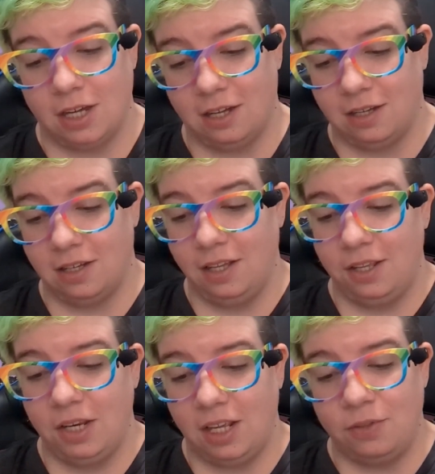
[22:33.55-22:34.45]

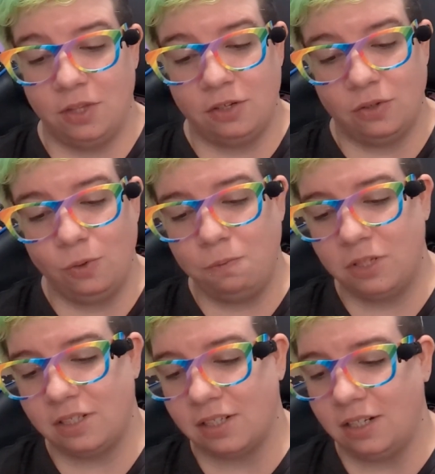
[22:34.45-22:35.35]
In the
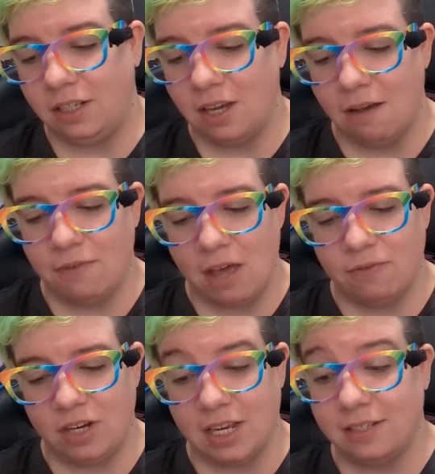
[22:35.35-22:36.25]
doomed city of
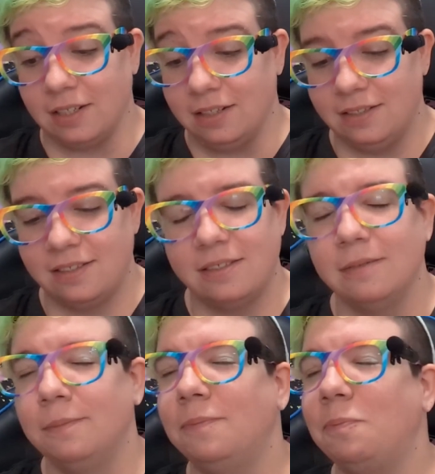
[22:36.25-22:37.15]
Evanescence,